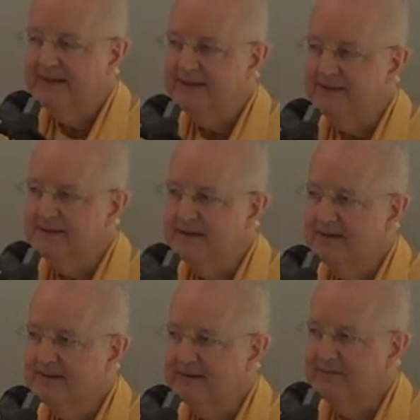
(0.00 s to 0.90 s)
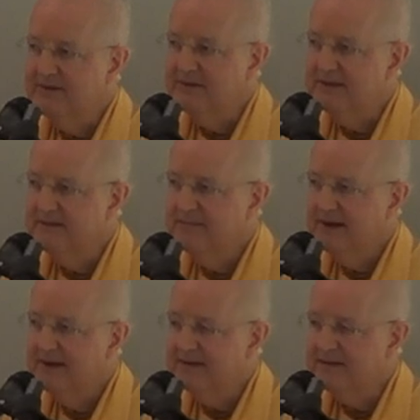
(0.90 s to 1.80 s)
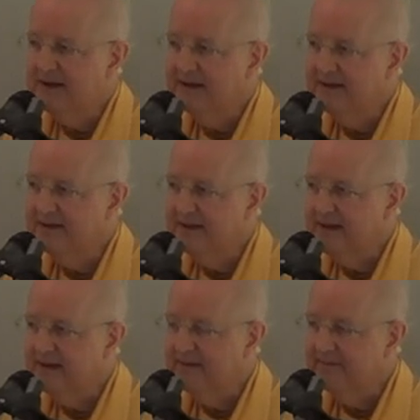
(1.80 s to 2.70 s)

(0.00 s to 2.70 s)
considering what's in the mind's eye, take